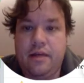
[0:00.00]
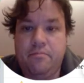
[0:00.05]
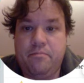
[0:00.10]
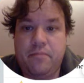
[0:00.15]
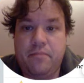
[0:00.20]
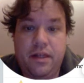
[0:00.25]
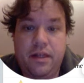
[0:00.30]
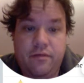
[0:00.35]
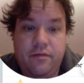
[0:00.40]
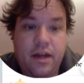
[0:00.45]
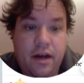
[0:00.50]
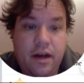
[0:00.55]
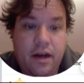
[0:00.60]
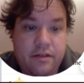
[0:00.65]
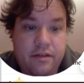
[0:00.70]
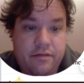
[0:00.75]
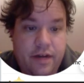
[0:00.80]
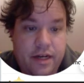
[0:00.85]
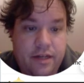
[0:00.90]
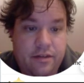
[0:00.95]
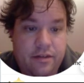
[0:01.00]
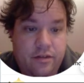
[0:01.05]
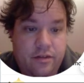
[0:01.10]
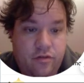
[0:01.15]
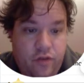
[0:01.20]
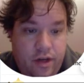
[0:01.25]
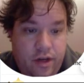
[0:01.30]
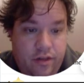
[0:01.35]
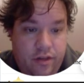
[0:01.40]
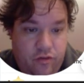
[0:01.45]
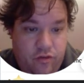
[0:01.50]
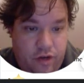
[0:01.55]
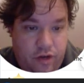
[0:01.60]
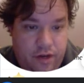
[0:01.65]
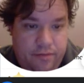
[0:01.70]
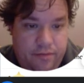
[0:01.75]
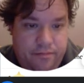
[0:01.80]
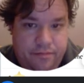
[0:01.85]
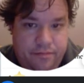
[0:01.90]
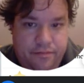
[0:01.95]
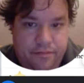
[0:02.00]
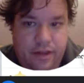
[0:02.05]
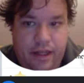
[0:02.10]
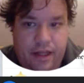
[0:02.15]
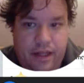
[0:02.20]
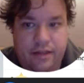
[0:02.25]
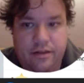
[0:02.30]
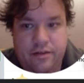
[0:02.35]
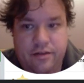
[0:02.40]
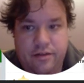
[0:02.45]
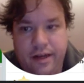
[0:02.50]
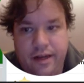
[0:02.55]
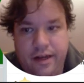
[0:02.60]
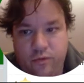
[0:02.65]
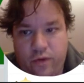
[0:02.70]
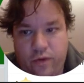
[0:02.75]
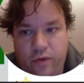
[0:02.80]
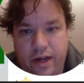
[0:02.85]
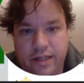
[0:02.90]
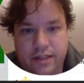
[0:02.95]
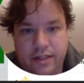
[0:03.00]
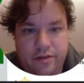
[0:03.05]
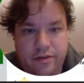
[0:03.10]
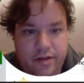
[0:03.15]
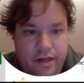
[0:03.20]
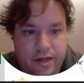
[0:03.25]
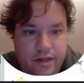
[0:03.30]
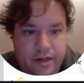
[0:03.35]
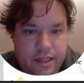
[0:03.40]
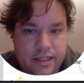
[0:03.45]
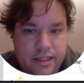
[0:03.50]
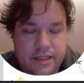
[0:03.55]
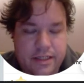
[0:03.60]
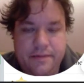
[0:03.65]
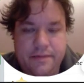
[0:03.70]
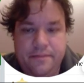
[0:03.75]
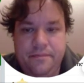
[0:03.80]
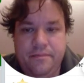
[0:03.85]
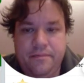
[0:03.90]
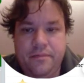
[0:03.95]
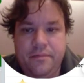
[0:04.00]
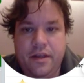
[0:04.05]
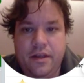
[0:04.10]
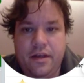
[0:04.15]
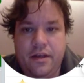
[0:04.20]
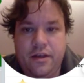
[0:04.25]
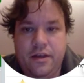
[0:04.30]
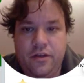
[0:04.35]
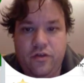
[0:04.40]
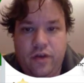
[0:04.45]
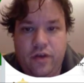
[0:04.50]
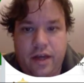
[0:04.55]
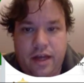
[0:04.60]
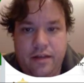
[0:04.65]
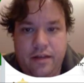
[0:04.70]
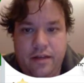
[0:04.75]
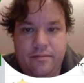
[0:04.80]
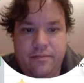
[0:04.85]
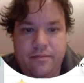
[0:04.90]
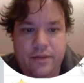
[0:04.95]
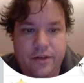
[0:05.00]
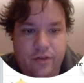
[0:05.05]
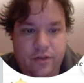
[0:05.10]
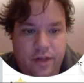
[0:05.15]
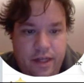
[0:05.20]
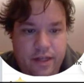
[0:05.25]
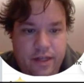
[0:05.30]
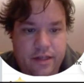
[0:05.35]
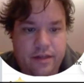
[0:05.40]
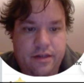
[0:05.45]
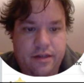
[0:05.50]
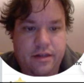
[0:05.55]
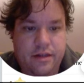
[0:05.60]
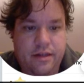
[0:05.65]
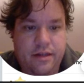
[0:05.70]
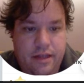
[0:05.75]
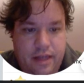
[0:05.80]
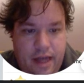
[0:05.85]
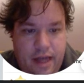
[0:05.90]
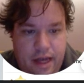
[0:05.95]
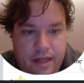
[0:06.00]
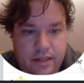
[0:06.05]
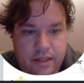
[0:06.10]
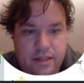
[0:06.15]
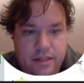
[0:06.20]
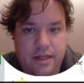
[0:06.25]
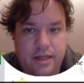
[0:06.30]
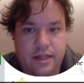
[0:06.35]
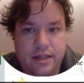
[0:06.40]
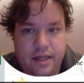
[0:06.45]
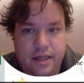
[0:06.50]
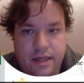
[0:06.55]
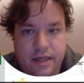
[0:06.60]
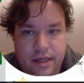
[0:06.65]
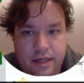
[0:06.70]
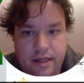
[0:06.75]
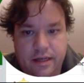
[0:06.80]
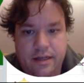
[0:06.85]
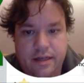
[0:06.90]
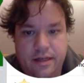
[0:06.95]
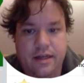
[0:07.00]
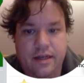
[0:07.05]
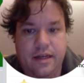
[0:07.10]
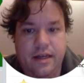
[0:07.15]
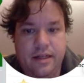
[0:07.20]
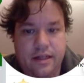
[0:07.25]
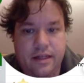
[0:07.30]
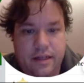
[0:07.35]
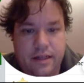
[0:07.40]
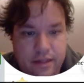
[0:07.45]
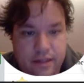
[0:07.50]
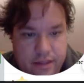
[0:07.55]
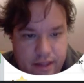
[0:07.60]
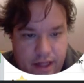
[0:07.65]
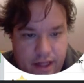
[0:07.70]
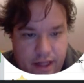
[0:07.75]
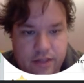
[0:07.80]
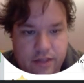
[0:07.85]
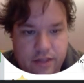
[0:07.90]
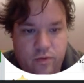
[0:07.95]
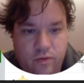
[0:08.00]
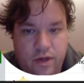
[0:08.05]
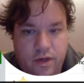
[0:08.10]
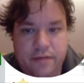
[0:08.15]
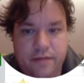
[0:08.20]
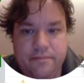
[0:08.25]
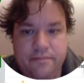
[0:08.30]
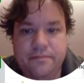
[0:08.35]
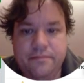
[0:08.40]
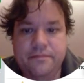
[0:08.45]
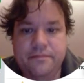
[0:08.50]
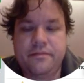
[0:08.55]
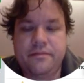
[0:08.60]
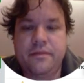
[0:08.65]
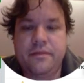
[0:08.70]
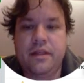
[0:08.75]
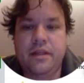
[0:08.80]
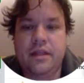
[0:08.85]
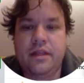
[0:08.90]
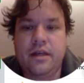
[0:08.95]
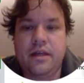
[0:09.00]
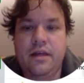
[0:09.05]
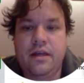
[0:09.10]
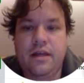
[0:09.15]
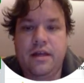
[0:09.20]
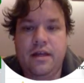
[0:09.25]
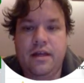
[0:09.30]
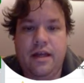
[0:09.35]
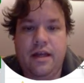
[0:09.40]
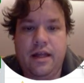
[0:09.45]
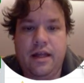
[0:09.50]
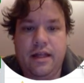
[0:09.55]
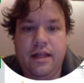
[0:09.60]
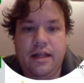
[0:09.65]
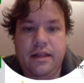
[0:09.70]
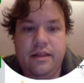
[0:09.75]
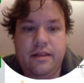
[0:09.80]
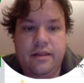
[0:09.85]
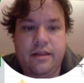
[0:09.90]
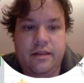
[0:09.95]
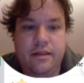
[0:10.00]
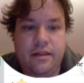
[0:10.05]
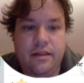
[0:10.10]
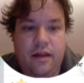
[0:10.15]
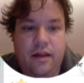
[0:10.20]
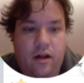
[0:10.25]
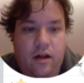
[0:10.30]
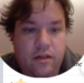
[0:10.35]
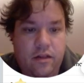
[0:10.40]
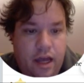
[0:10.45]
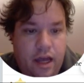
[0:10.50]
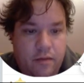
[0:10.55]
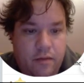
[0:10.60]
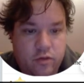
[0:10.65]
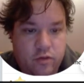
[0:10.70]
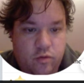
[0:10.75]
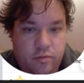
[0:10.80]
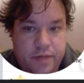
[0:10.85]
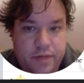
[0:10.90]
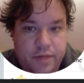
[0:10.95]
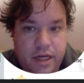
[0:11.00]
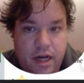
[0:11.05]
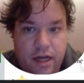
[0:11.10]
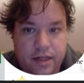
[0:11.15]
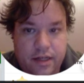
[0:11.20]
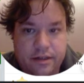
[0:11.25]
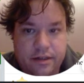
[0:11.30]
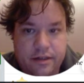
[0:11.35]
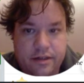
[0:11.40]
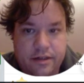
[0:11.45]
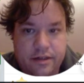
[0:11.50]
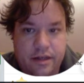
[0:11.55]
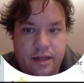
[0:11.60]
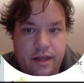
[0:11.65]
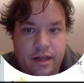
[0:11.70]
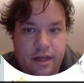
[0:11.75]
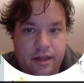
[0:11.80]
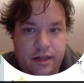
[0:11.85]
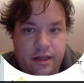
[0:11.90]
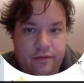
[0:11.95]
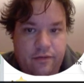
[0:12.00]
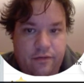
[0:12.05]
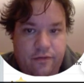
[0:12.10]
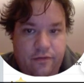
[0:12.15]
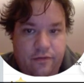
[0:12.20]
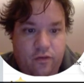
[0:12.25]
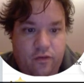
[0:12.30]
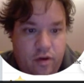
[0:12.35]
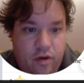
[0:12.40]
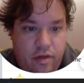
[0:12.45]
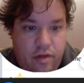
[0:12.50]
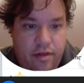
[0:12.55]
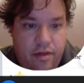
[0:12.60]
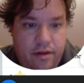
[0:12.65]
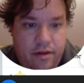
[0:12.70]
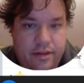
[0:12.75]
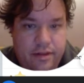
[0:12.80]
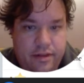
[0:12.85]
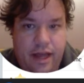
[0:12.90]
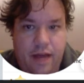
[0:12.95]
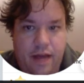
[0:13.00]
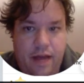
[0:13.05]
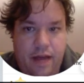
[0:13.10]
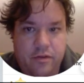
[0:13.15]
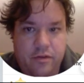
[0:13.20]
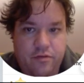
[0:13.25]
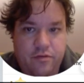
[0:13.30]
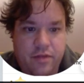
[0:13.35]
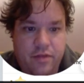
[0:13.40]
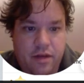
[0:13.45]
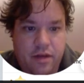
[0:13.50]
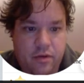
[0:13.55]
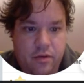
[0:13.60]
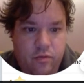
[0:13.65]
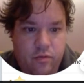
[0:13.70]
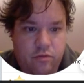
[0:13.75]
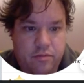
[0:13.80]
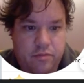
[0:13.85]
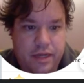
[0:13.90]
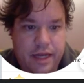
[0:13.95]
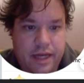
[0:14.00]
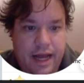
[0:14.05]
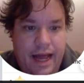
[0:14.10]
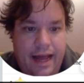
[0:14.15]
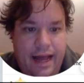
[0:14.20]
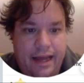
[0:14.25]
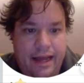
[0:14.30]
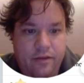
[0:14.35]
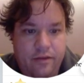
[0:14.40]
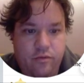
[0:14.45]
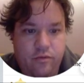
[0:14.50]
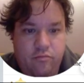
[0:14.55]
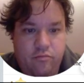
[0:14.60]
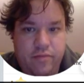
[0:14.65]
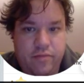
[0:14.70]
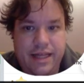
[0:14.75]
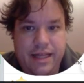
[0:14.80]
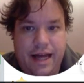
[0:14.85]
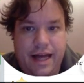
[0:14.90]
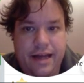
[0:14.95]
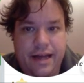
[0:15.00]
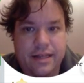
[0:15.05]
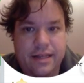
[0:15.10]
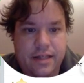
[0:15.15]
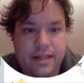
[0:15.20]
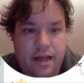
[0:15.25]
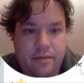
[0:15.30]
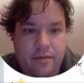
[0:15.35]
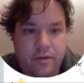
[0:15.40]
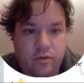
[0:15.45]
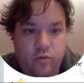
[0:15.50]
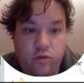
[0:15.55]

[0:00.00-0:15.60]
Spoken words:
But if they are divided 3-3, like 3 in west and 3 in east, you can lead the ace and the king and the next one, and then all diamonds will be gone. And the 4th diamond from dummy will be high, will be the highest diamond,